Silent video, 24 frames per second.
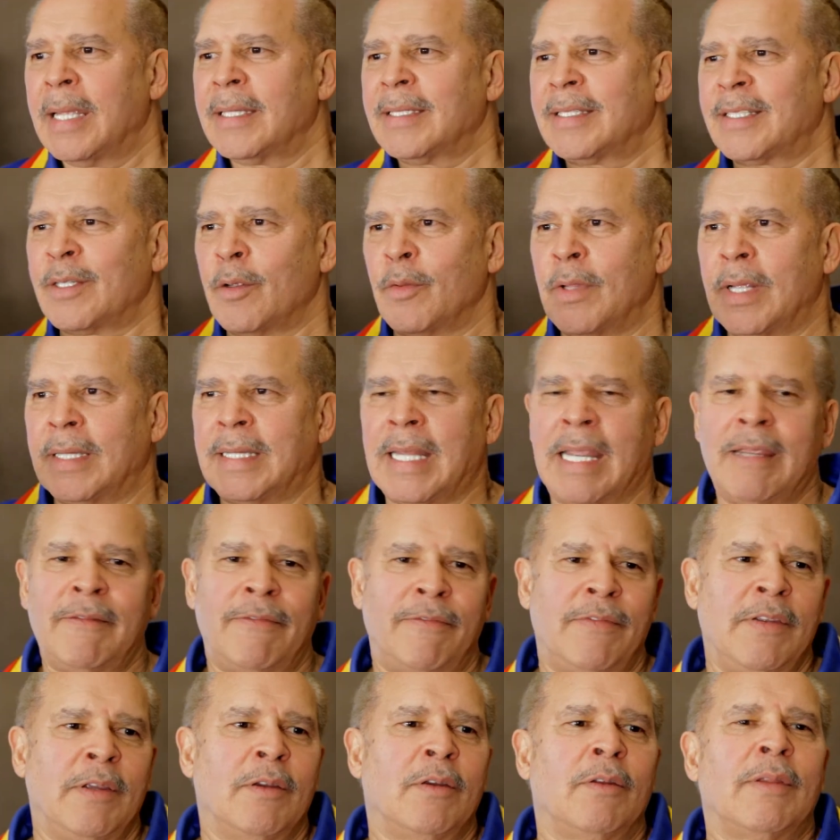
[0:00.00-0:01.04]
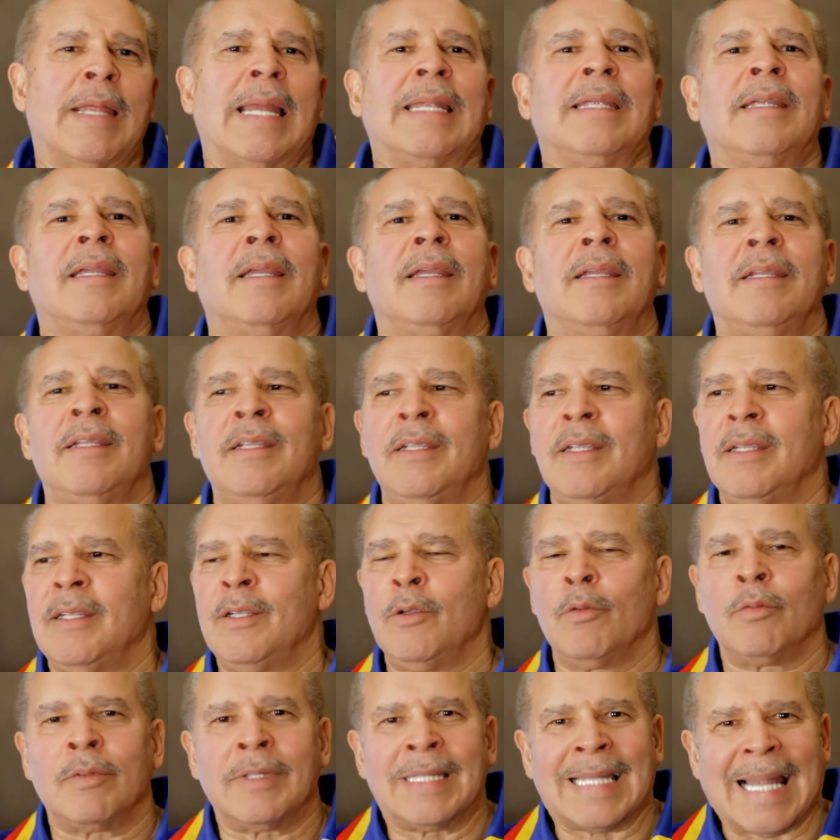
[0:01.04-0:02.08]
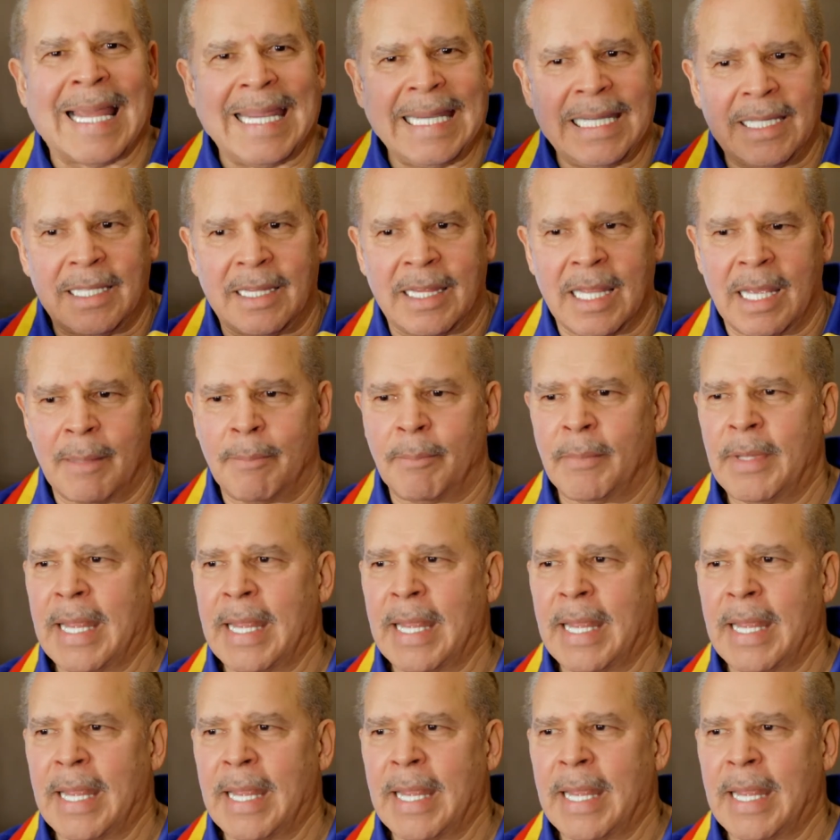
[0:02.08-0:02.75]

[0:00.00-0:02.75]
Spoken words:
so that they feel that you like them,